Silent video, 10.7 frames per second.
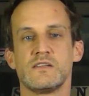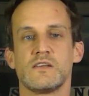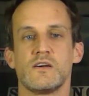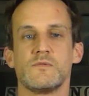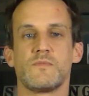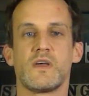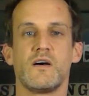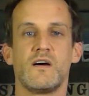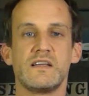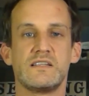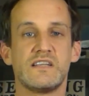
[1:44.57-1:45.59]
So
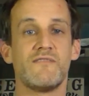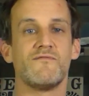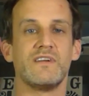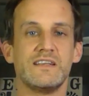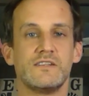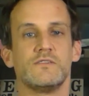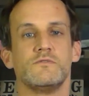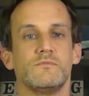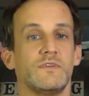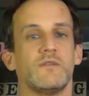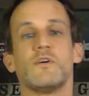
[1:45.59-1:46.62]
I generally do,
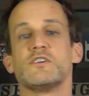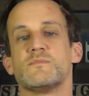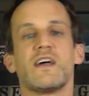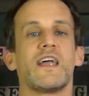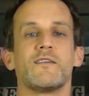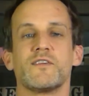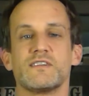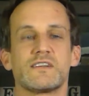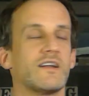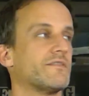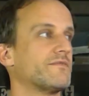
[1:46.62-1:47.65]
most of my area, it's
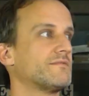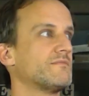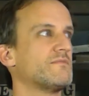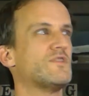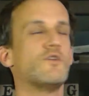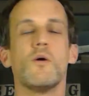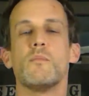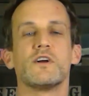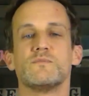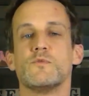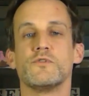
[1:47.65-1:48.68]
kind of not
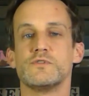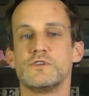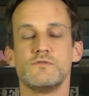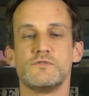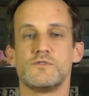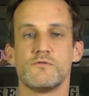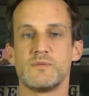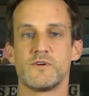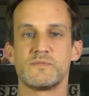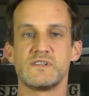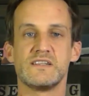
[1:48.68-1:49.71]
much more than 2-storey
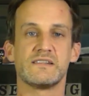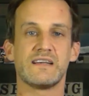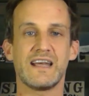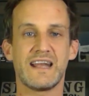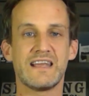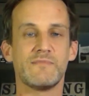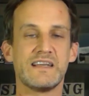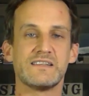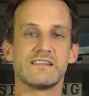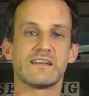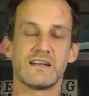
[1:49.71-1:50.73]
properties, and 8
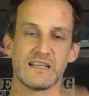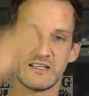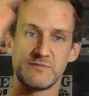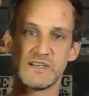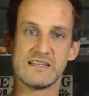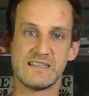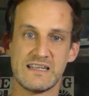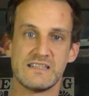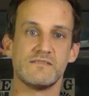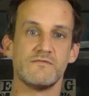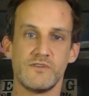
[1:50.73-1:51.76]
metres kind of gives me a
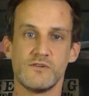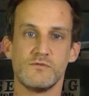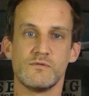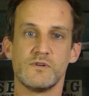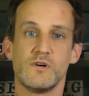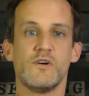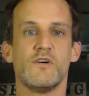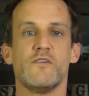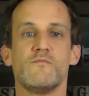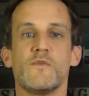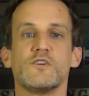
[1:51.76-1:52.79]
decent view
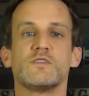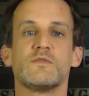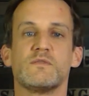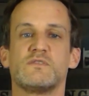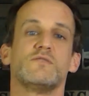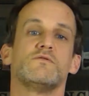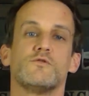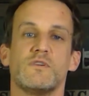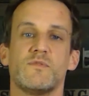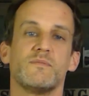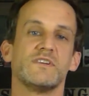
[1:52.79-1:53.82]
of most
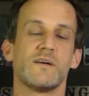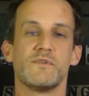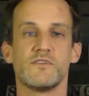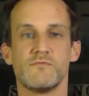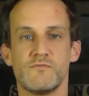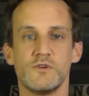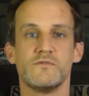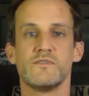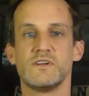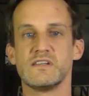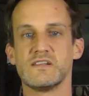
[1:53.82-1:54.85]
2-storey properties up onto the roof
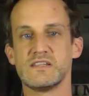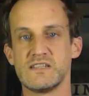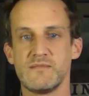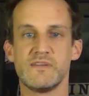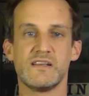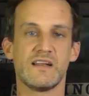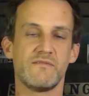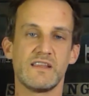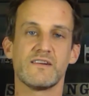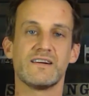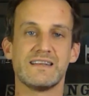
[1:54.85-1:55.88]
and into the chimney and
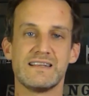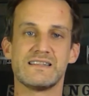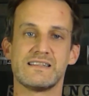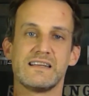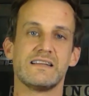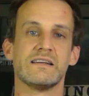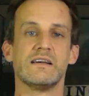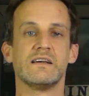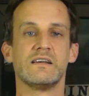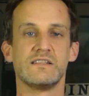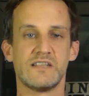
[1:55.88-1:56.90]
everything I need to see.
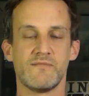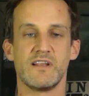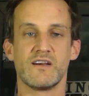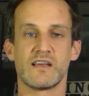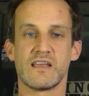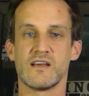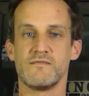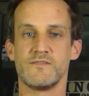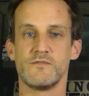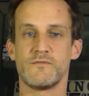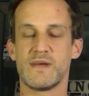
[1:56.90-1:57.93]
Generally I can get a
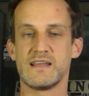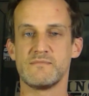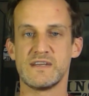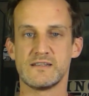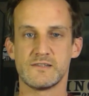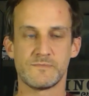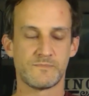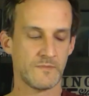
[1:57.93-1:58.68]
view from 8 metres.